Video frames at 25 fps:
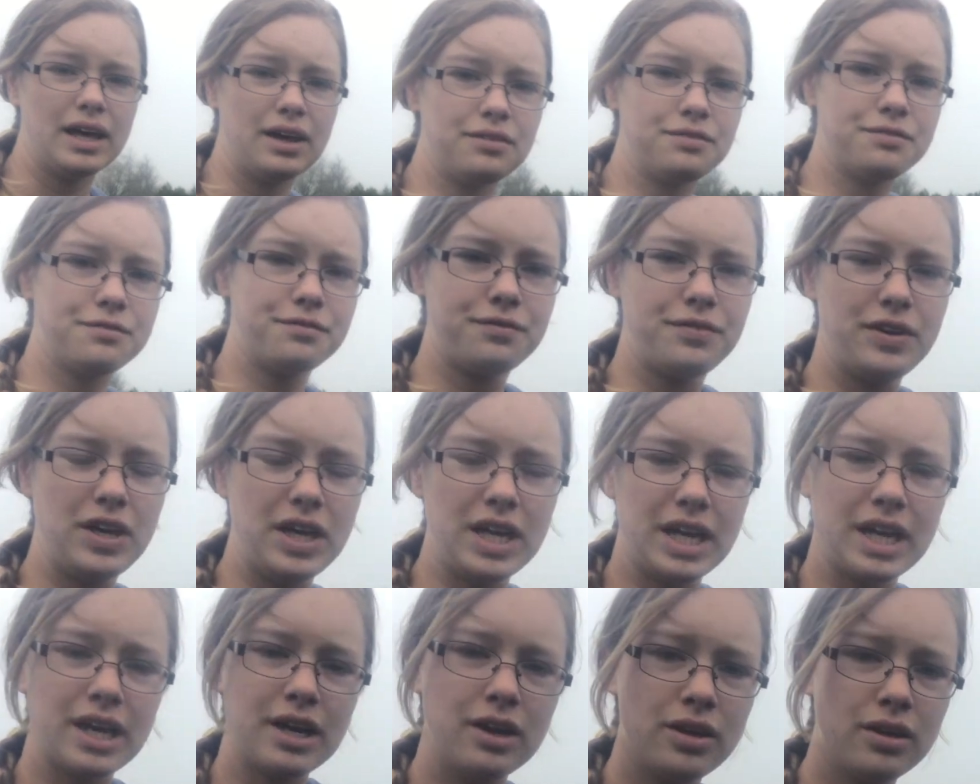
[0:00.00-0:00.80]
Yes. If
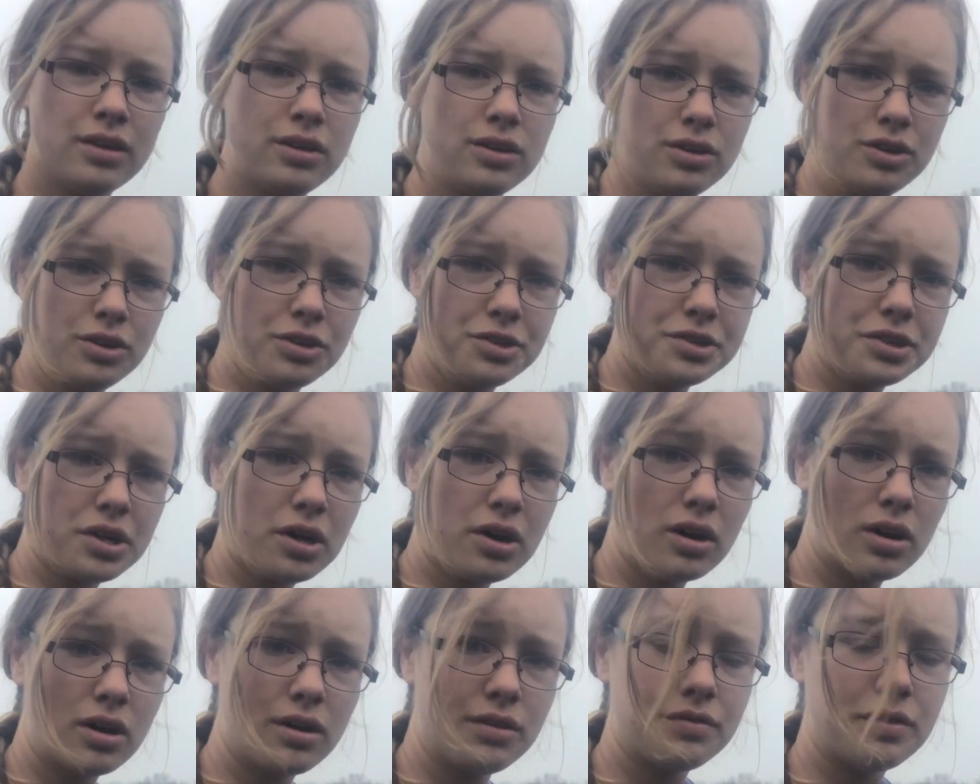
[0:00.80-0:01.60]
feeding your
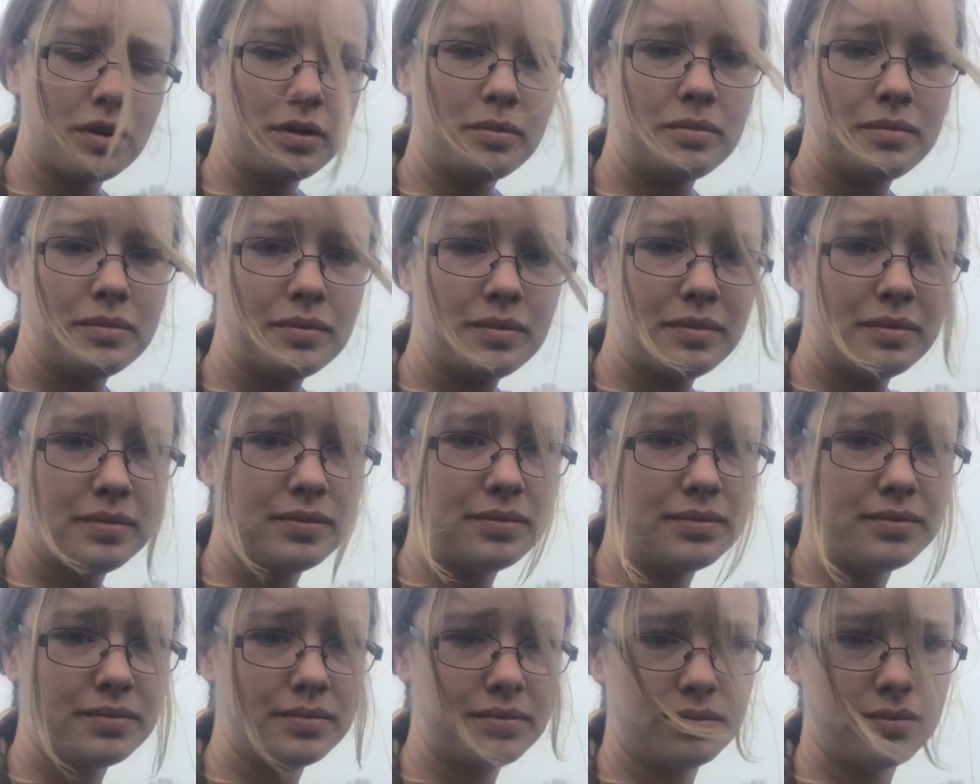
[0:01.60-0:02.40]
dog from
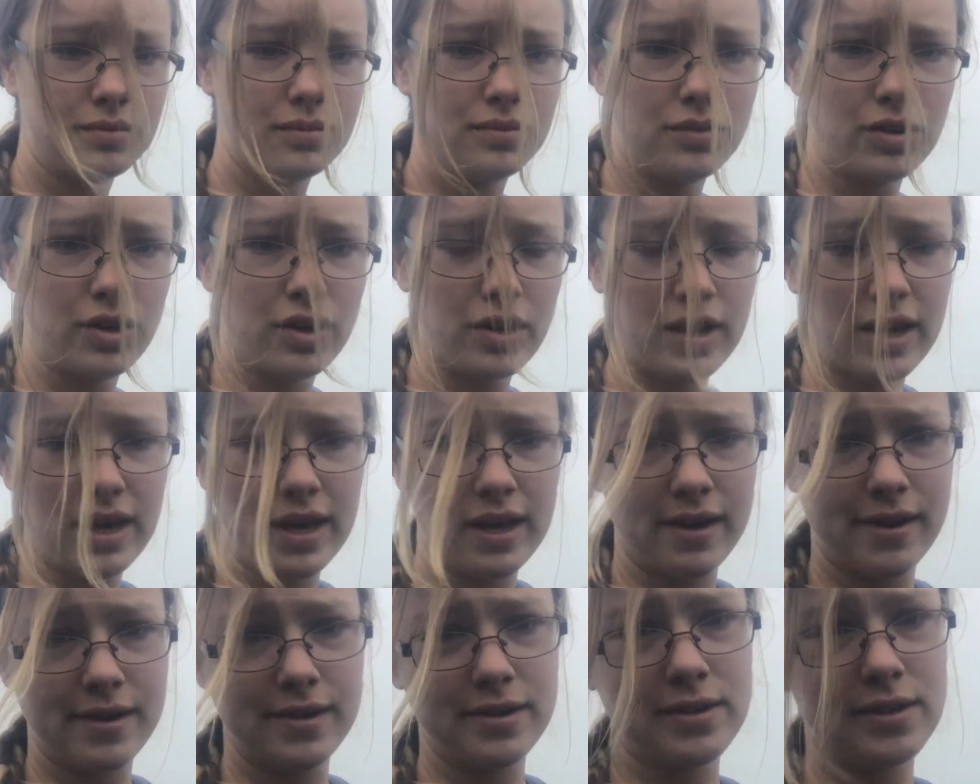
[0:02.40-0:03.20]
your
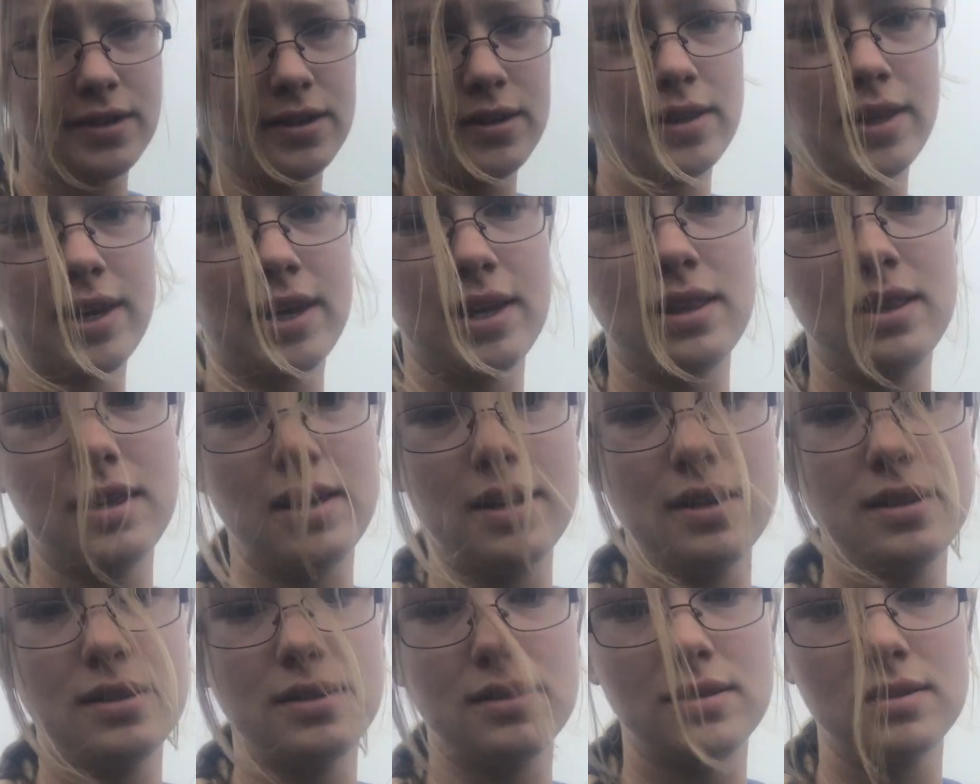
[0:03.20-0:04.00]
hand like
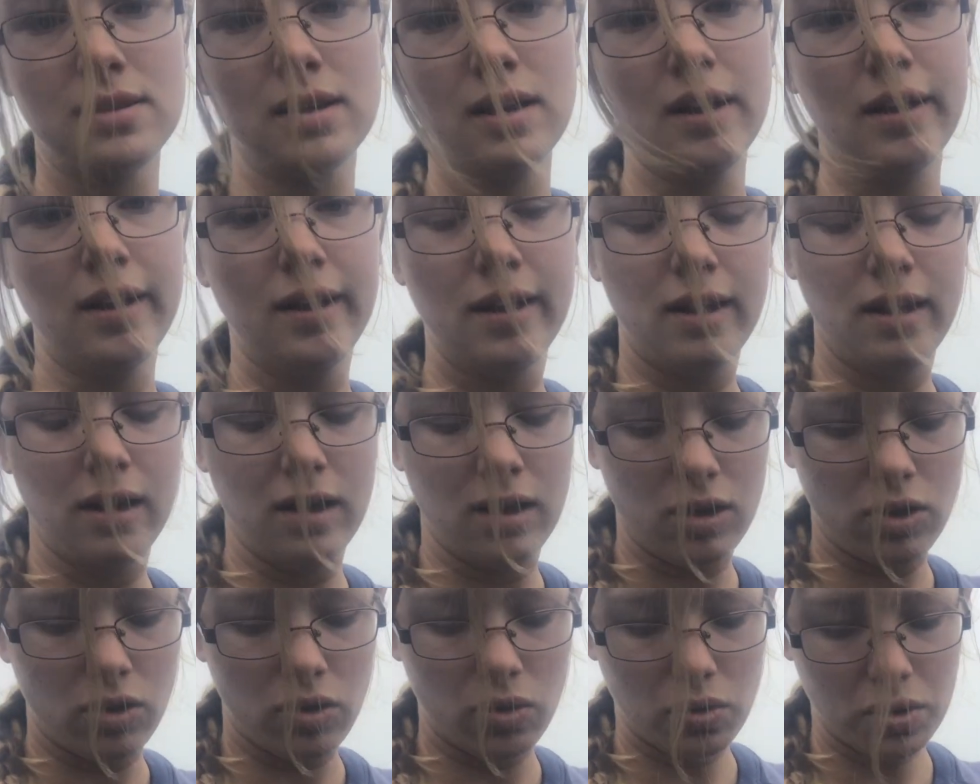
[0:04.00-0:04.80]
this,
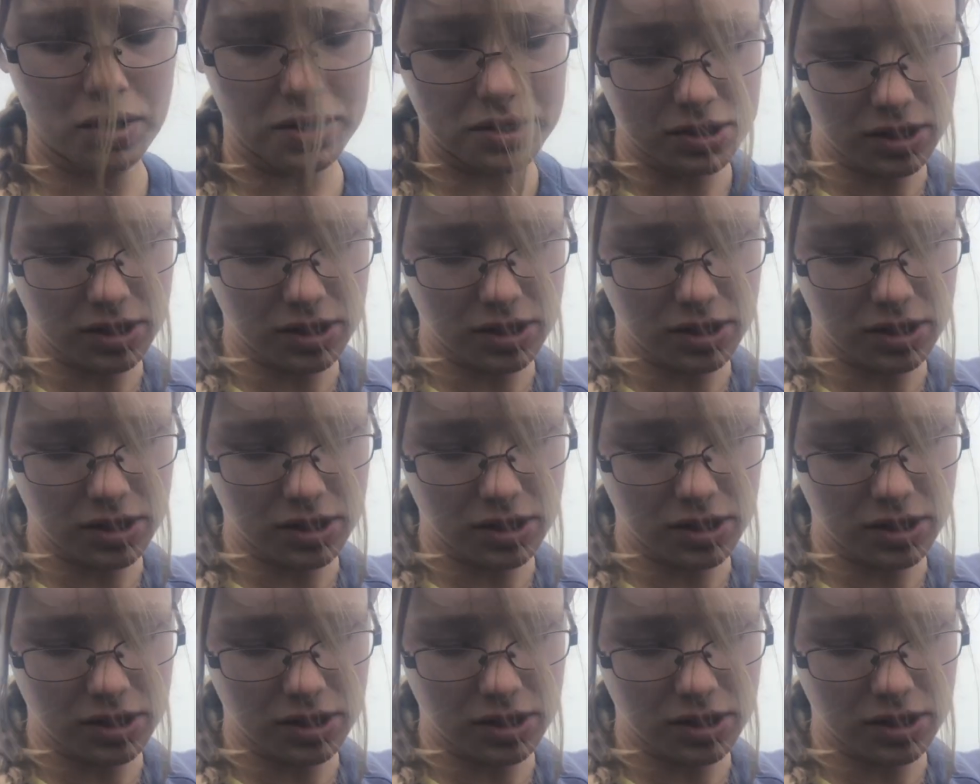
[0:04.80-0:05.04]
or